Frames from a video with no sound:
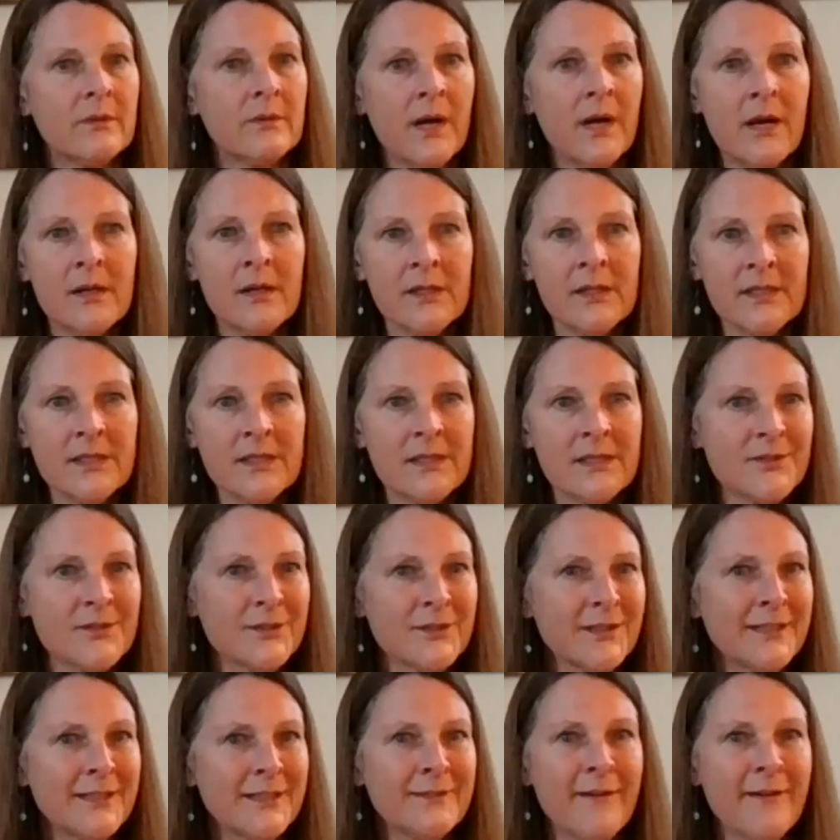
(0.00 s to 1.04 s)

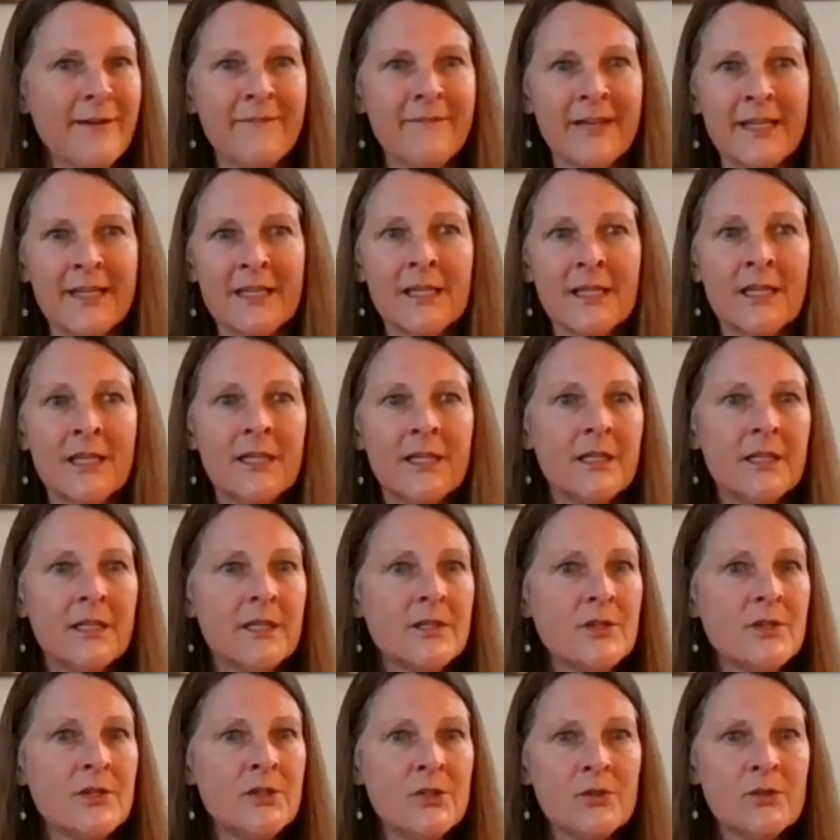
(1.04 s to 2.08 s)
unconditionally loving,
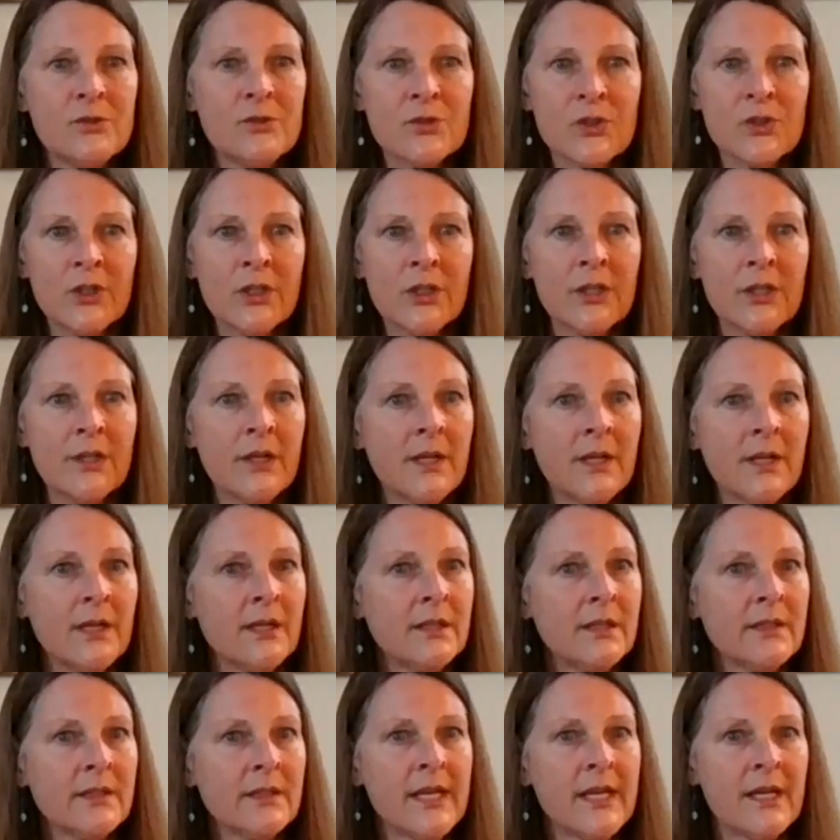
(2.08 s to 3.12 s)
neutral,
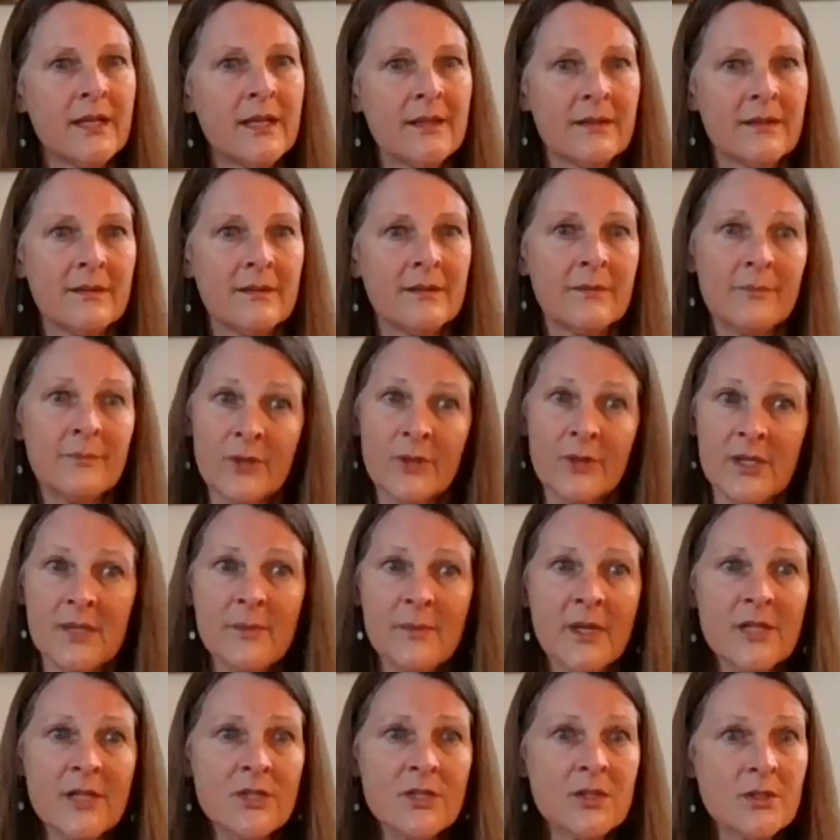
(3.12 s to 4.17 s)
like pretty
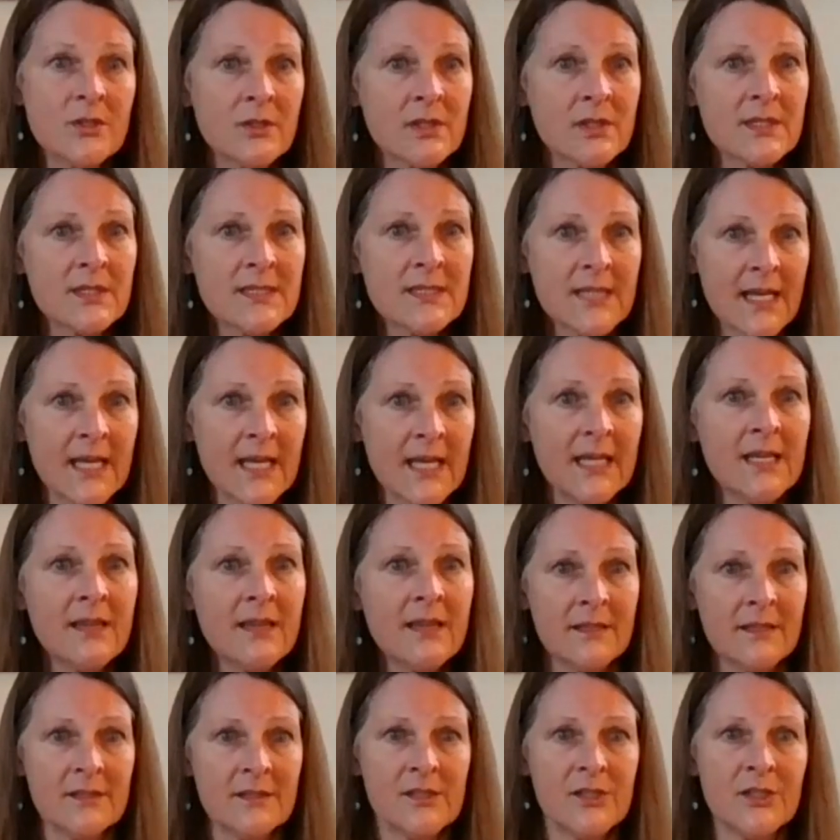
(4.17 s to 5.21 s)
much you can say
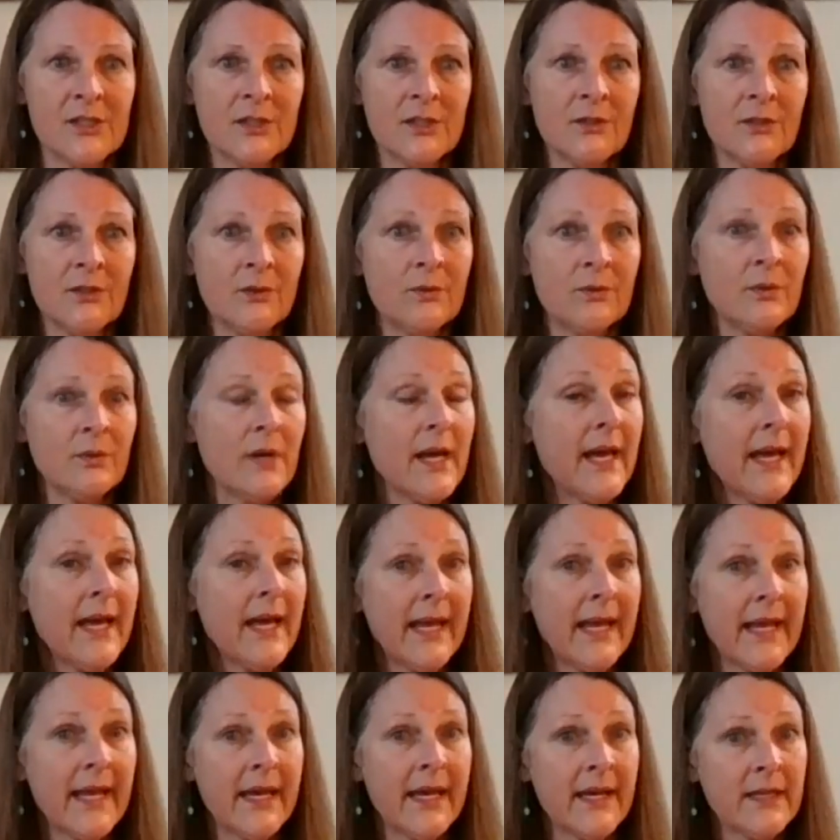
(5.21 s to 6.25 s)
anything to you
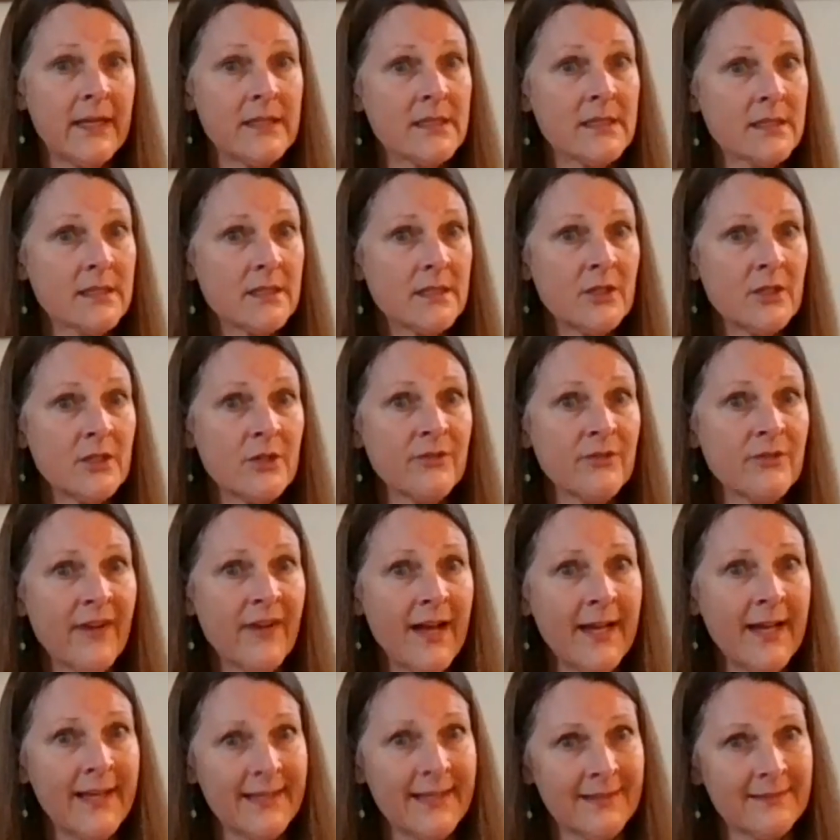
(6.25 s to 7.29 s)
and you're
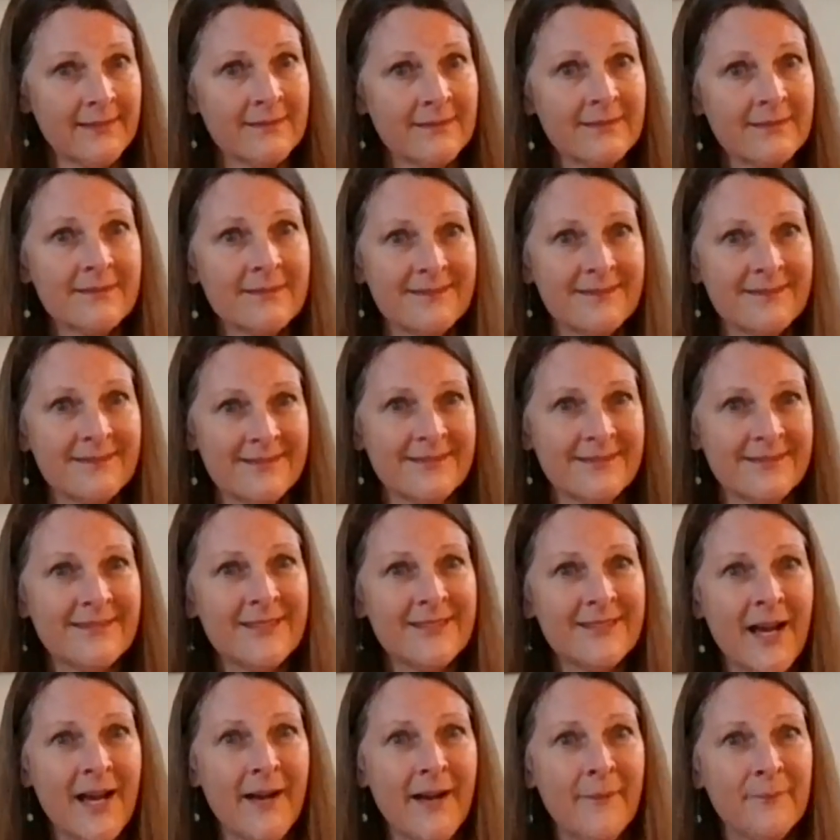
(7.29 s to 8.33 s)
fine.
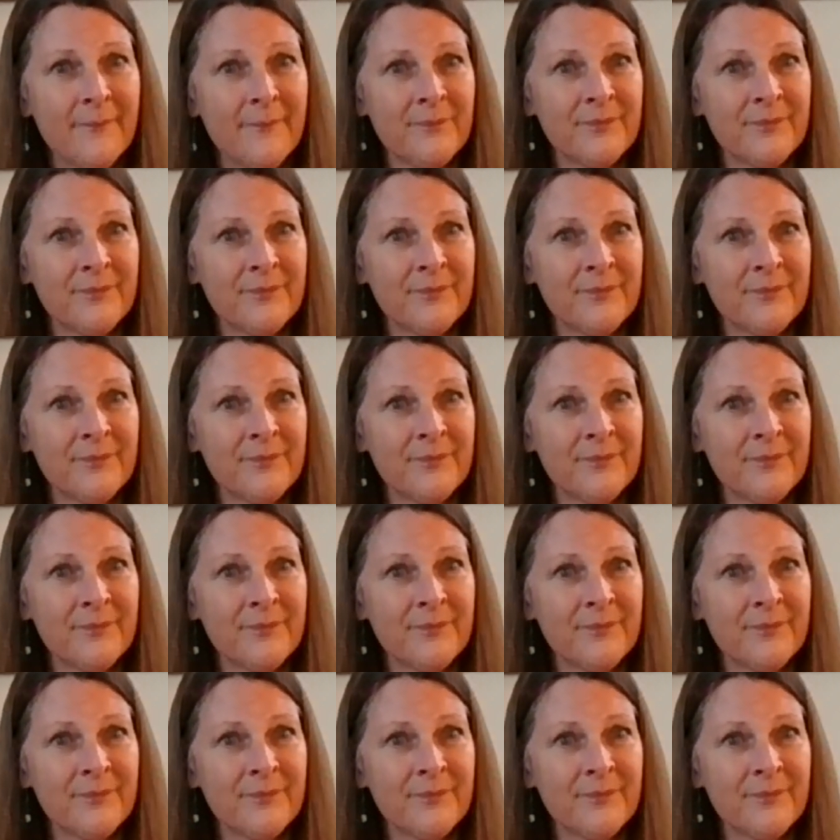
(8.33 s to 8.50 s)
Yeah.